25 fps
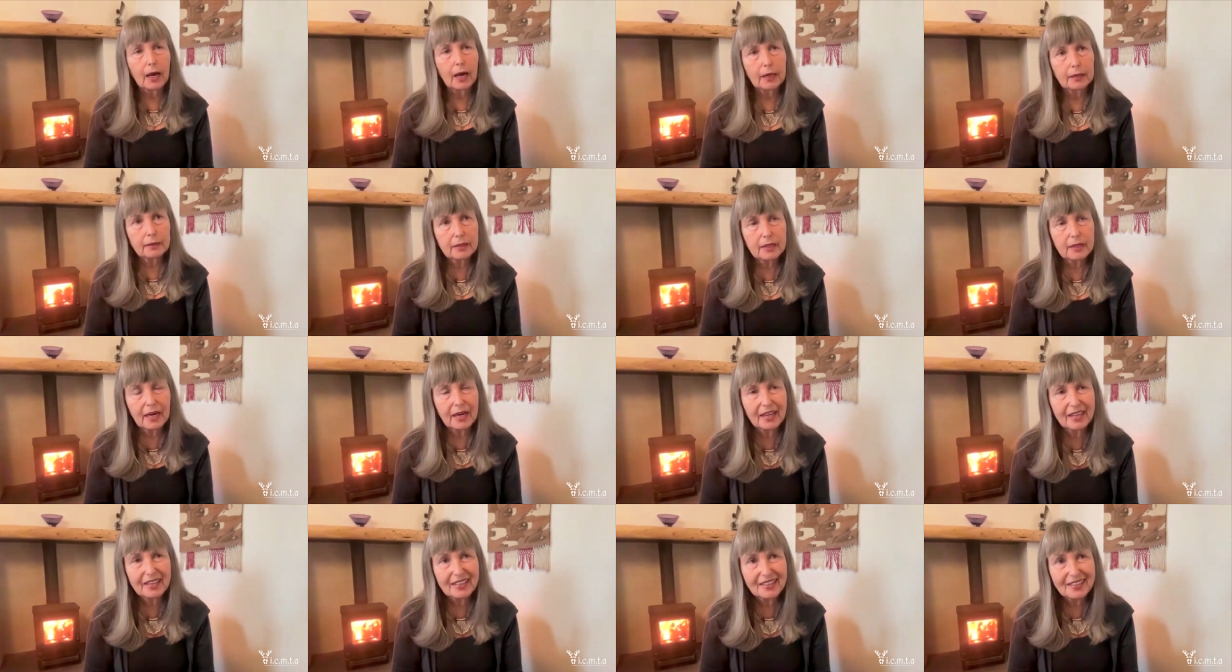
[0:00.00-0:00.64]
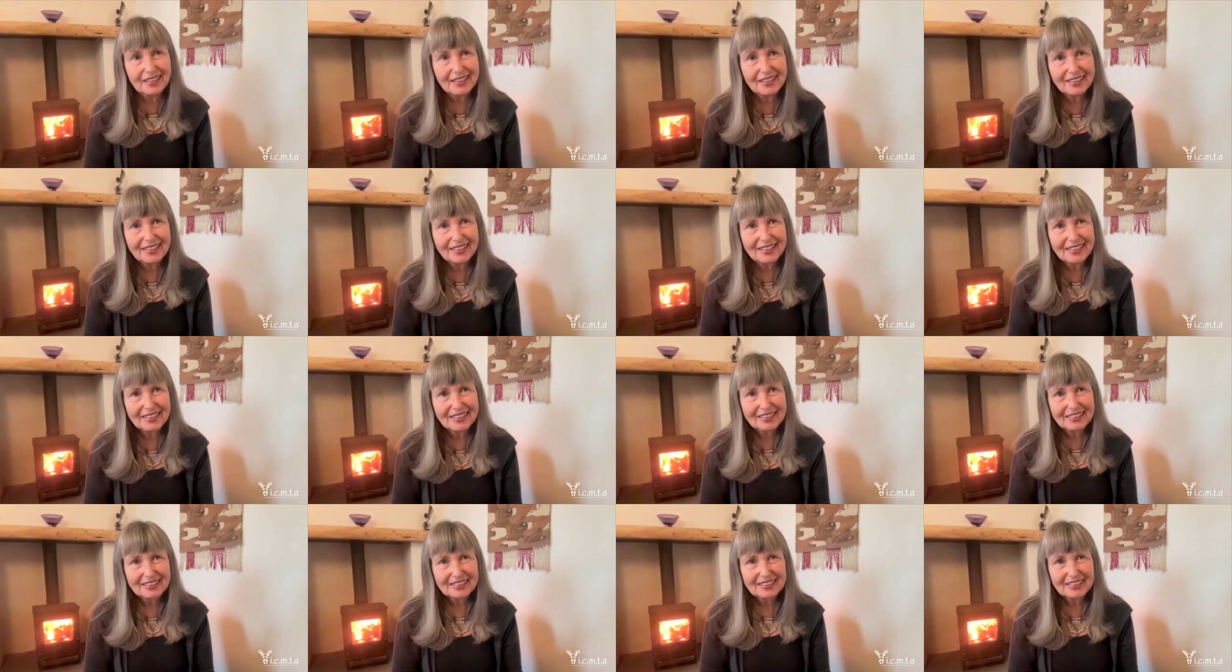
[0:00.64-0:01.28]
And then
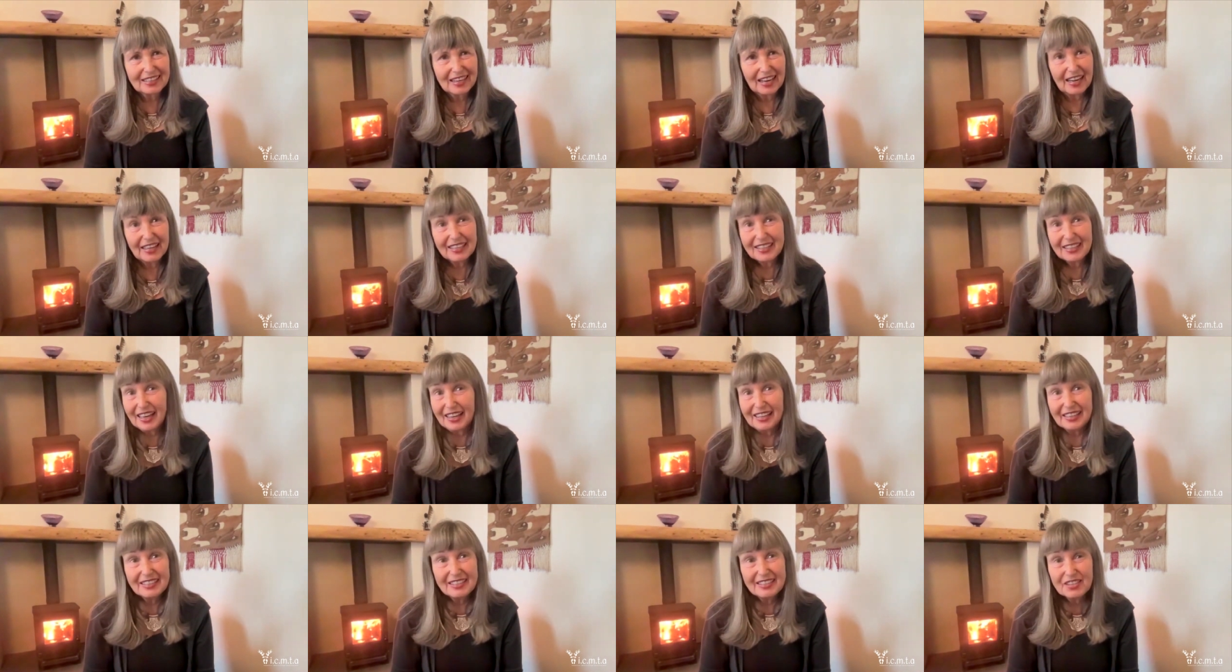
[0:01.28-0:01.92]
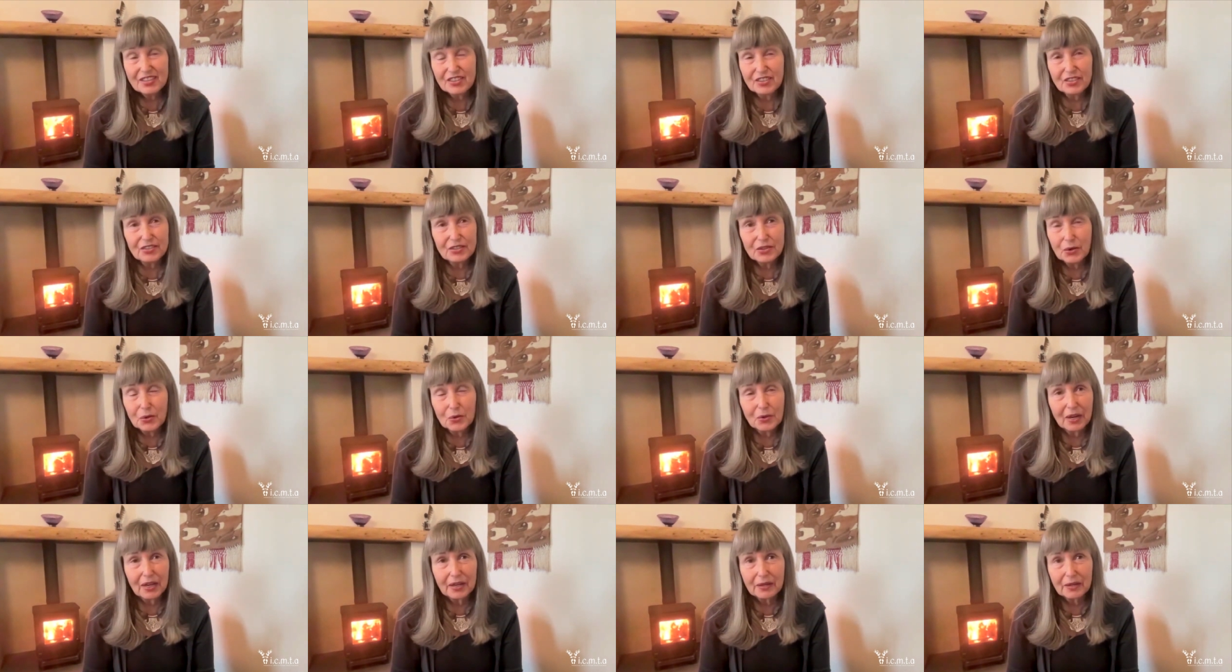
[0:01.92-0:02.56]
again, you
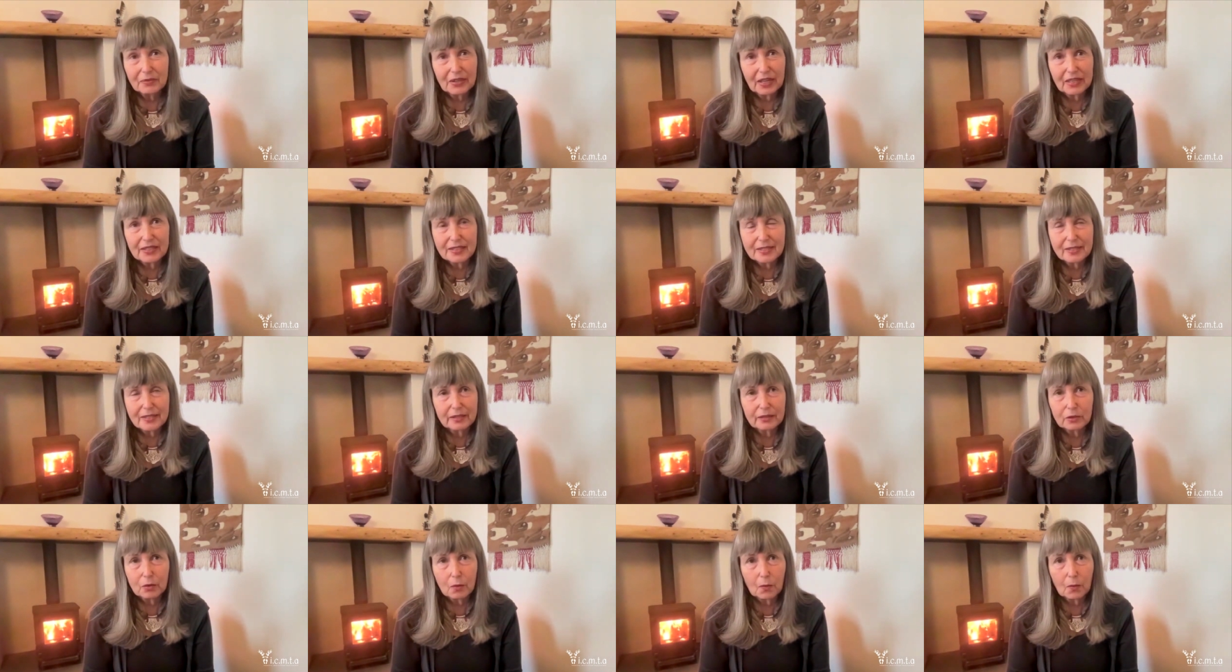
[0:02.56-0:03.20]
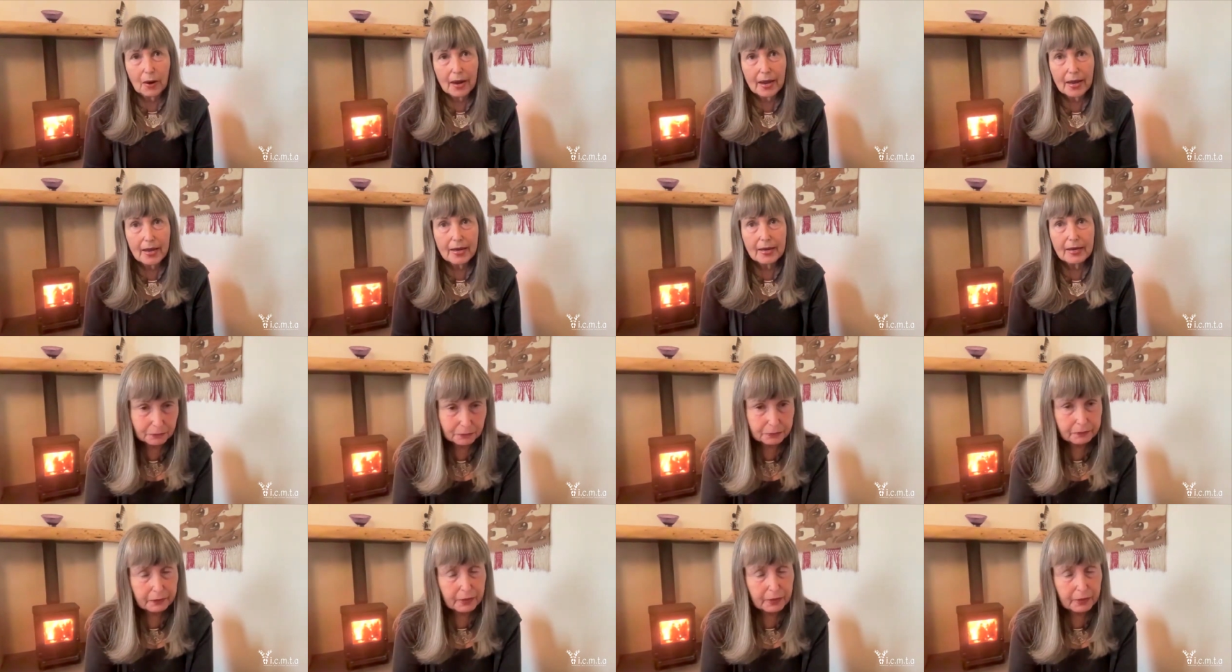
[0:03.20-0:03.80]
know, life gets in the way.